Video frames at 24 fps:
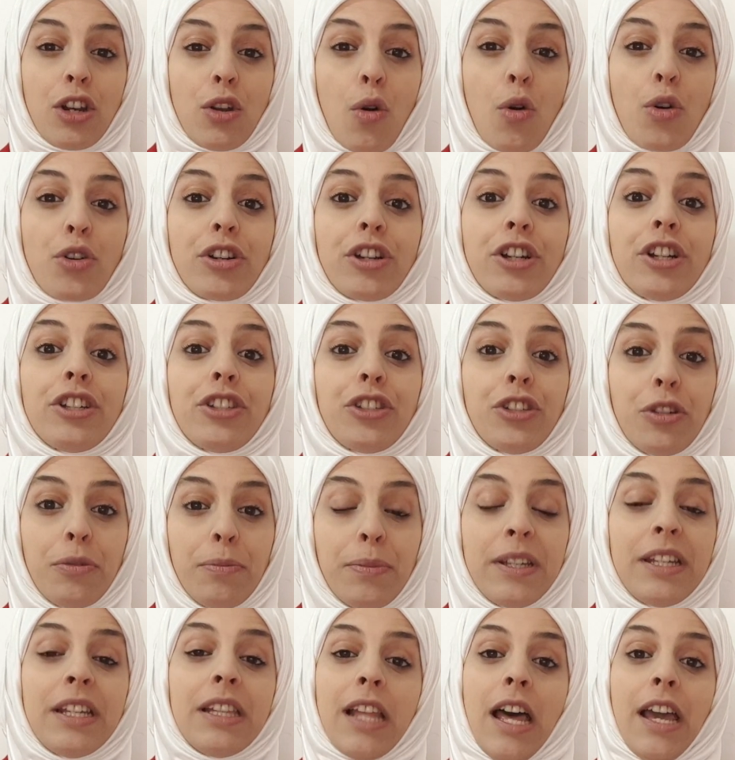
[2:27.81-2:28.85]
in order to
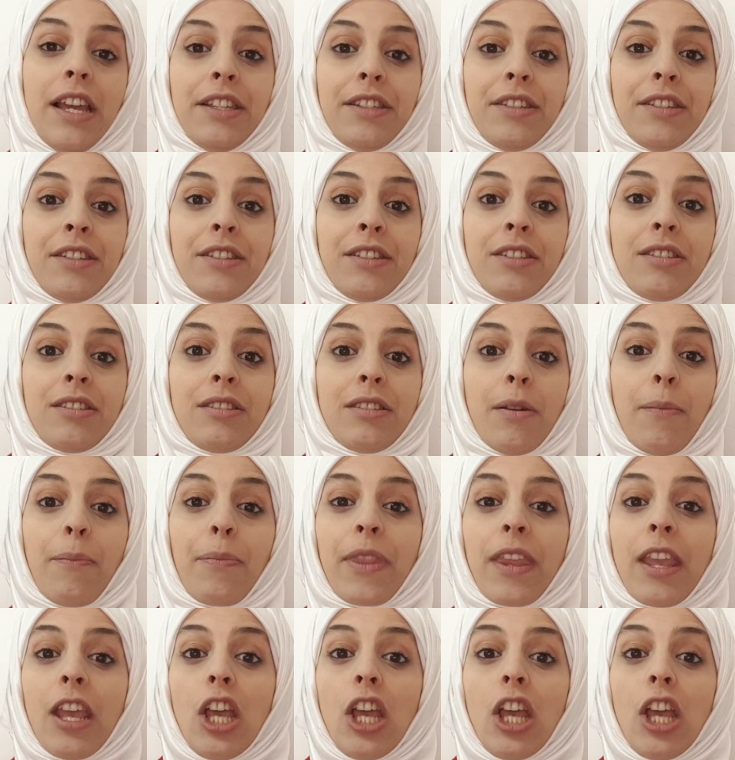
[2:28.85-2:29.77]
be licensed.